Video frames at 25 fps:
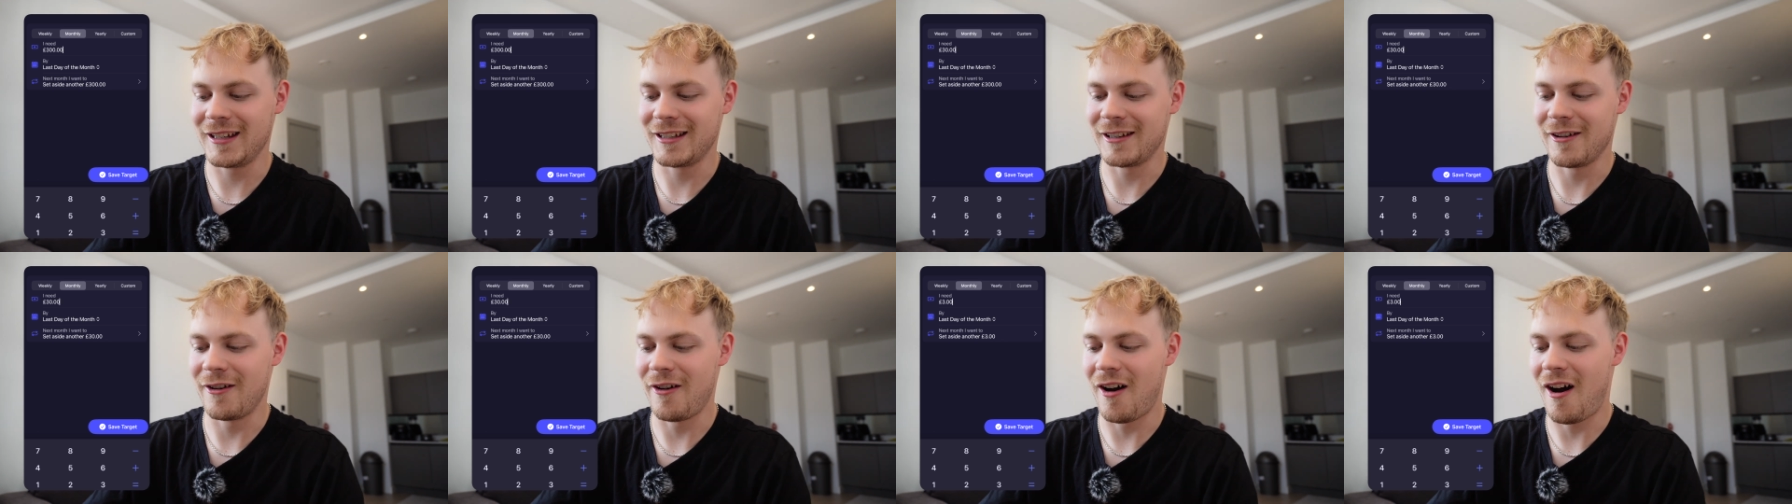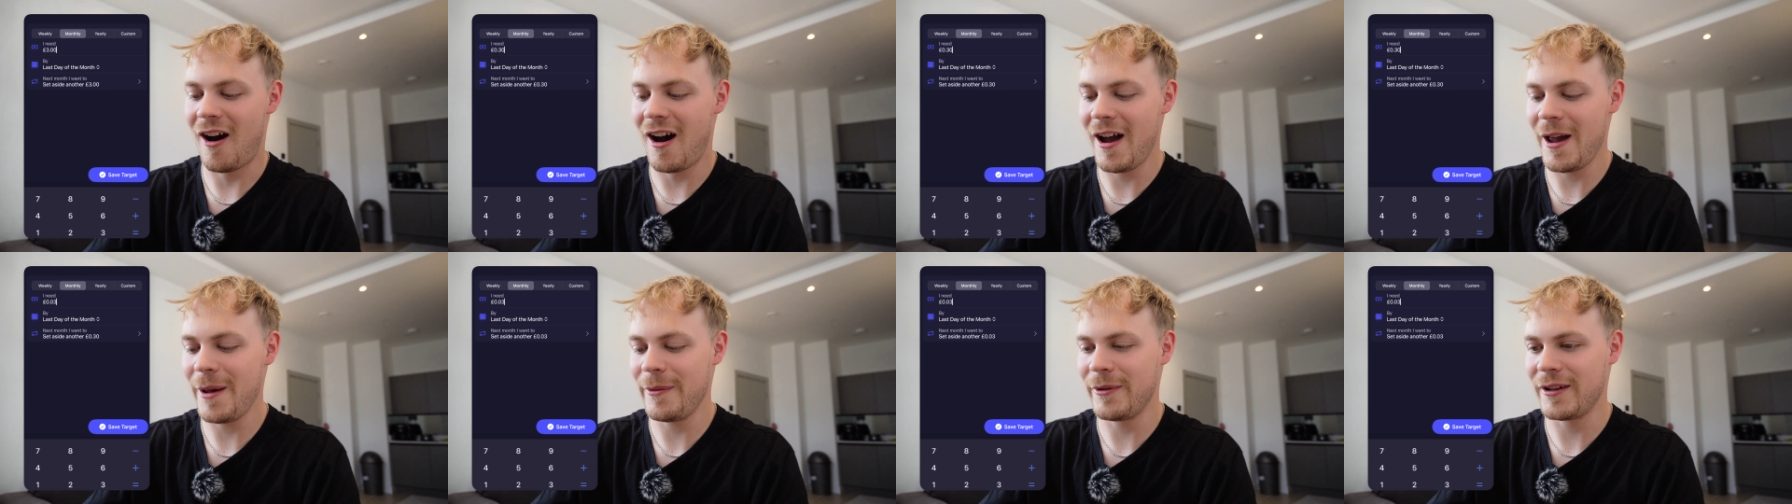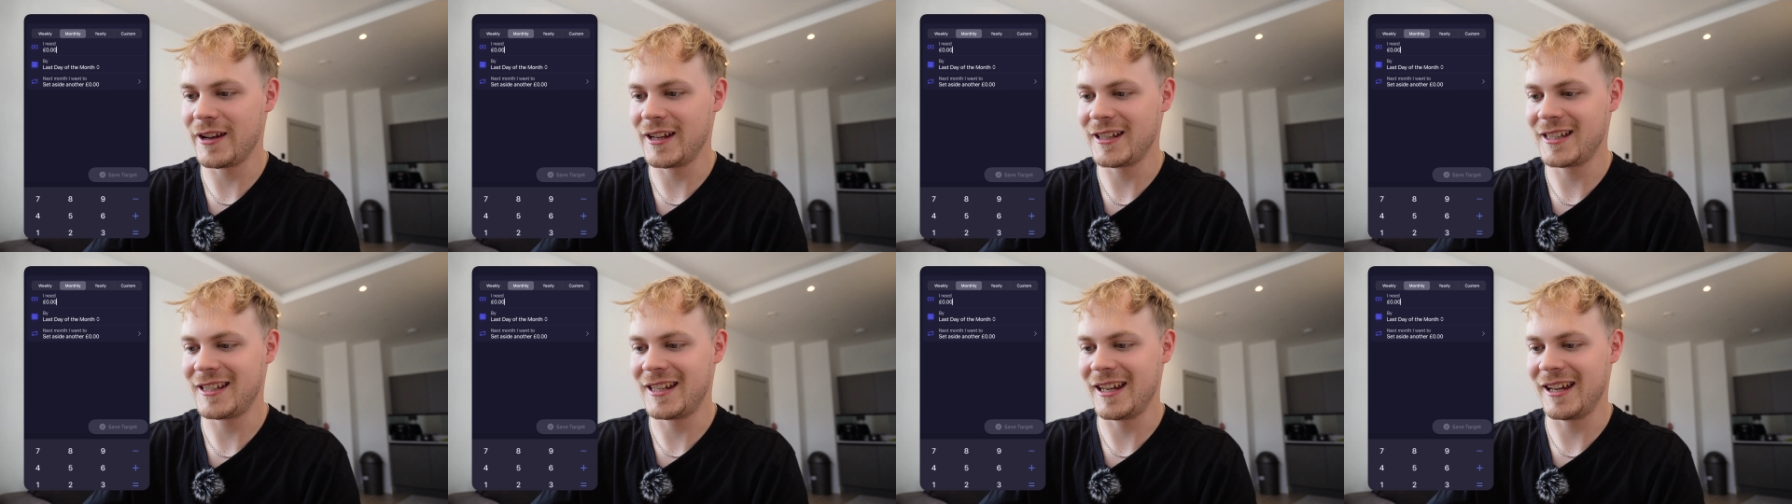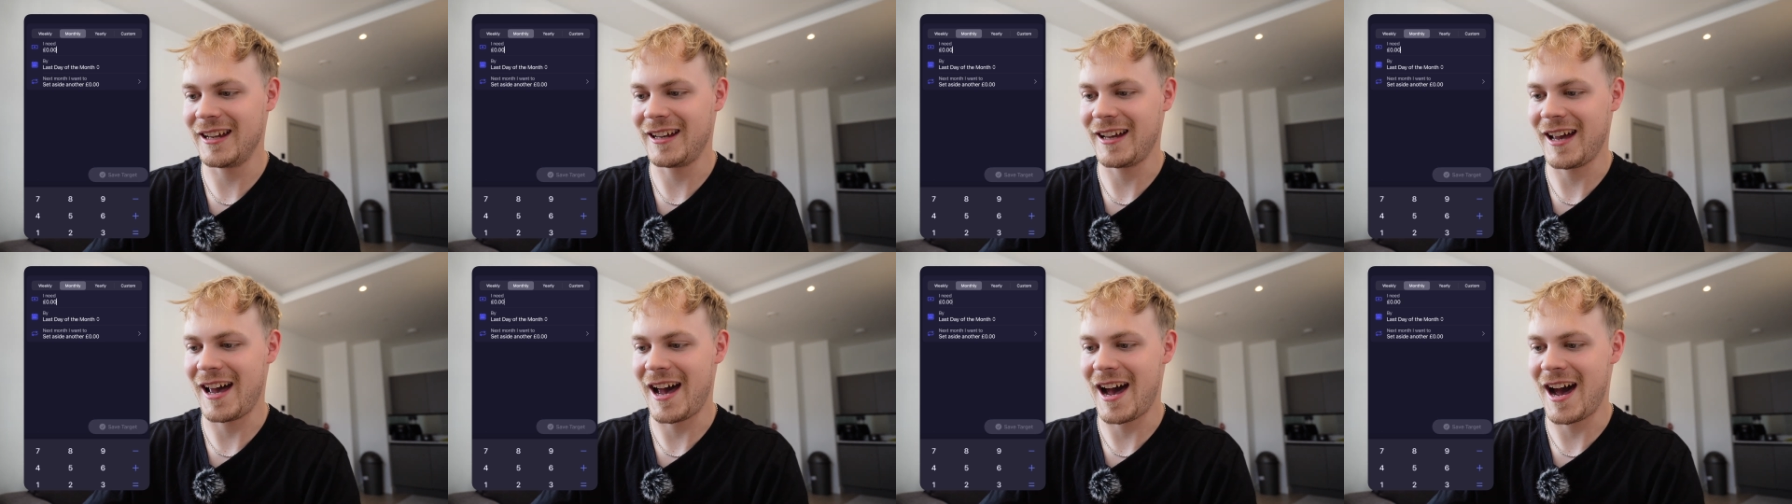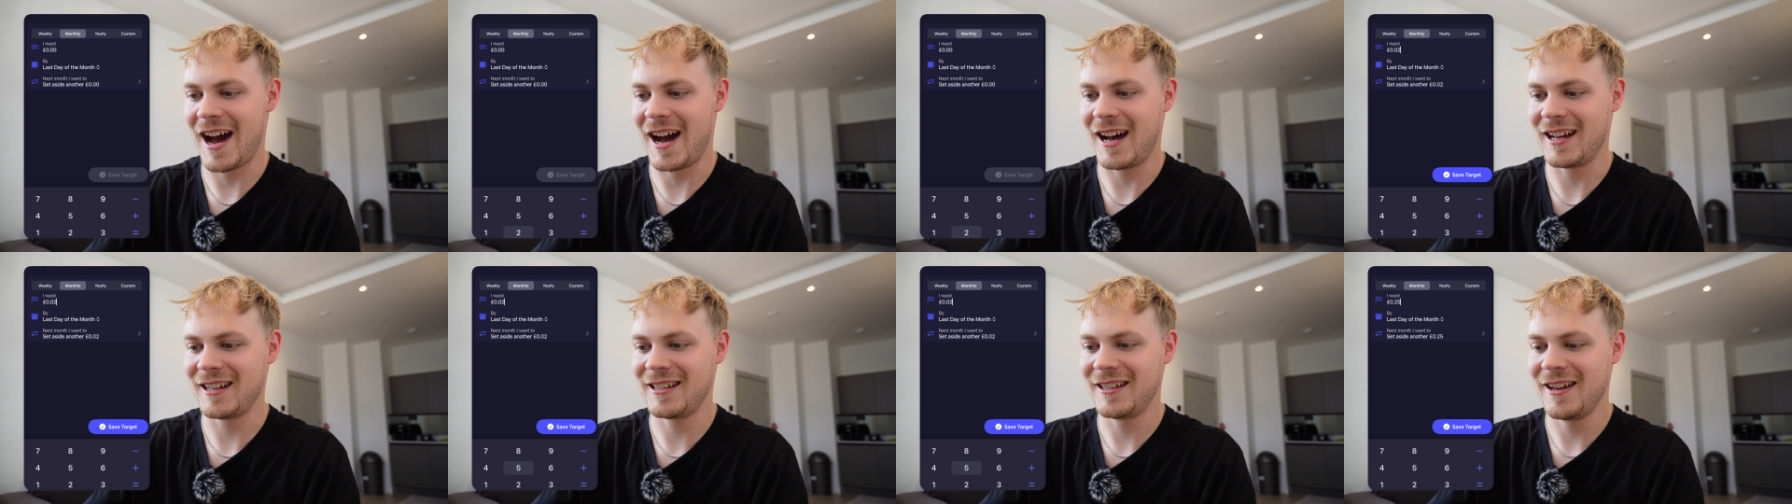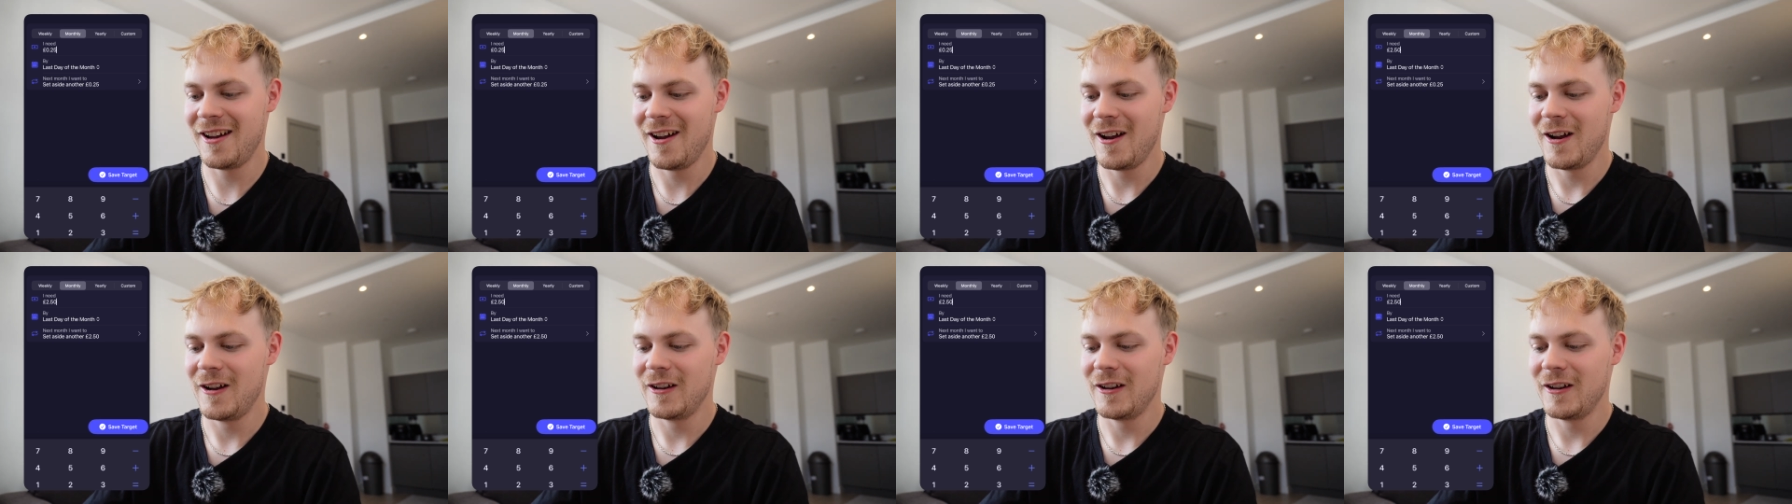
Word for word: so I am going to stick at